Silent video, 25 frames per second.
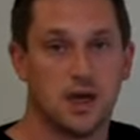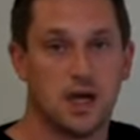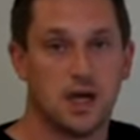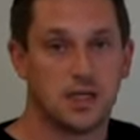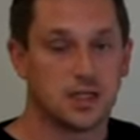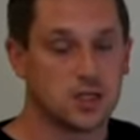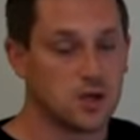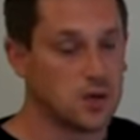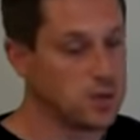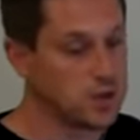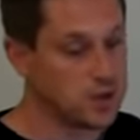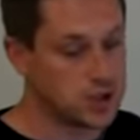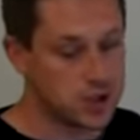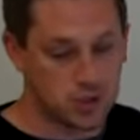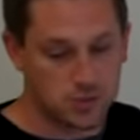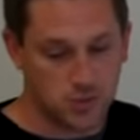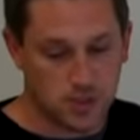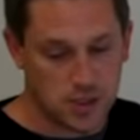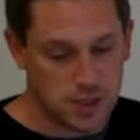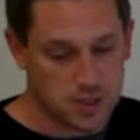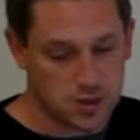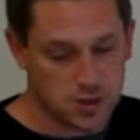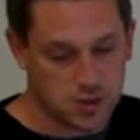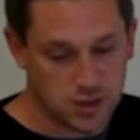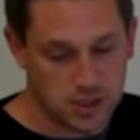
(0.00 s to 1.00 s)
And so we shouldn't
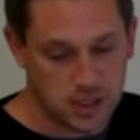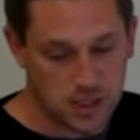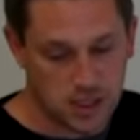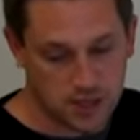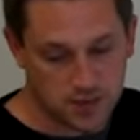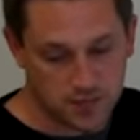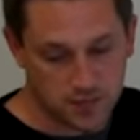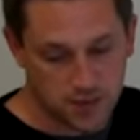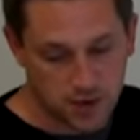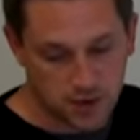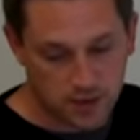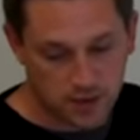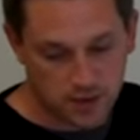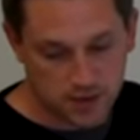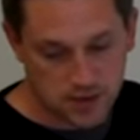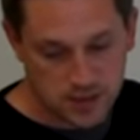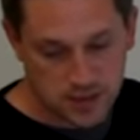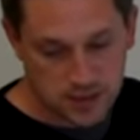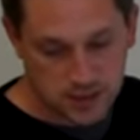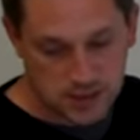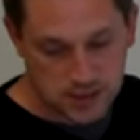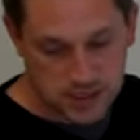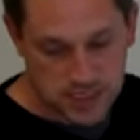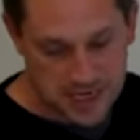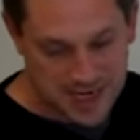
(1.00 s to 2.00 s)
be using any of those
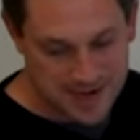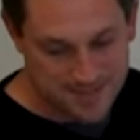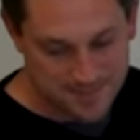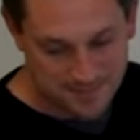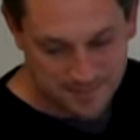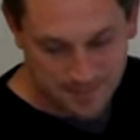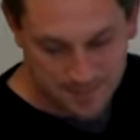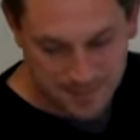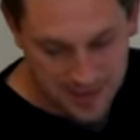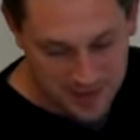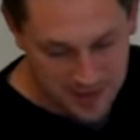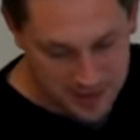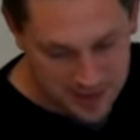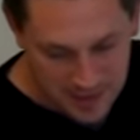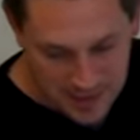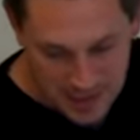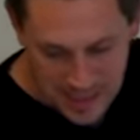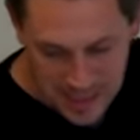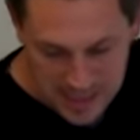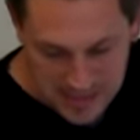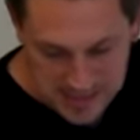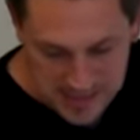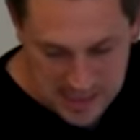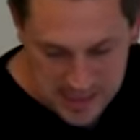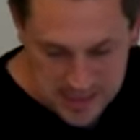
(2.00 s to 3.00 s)
things.
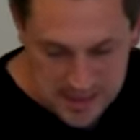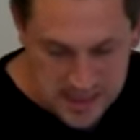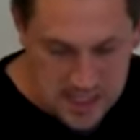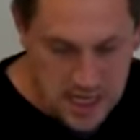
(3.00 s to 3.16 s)
As I